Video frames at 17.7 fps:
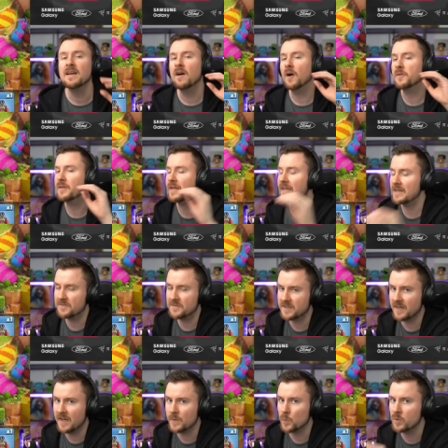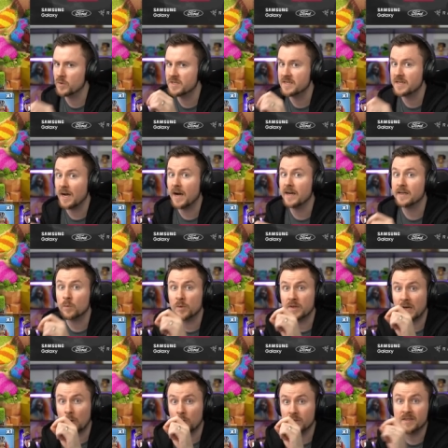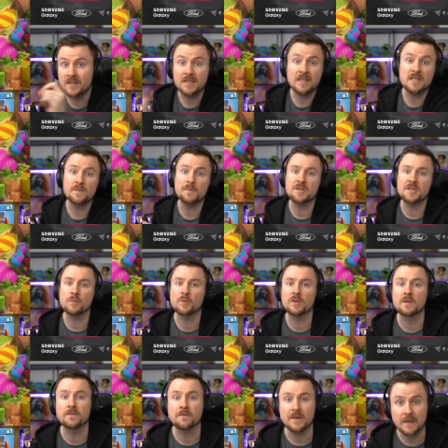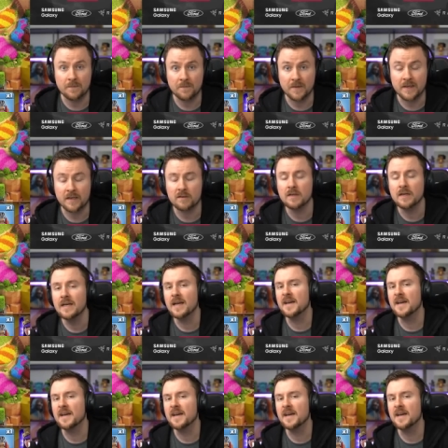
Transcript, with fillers: On the left side, we're starting with our siege machine with the flame flinger.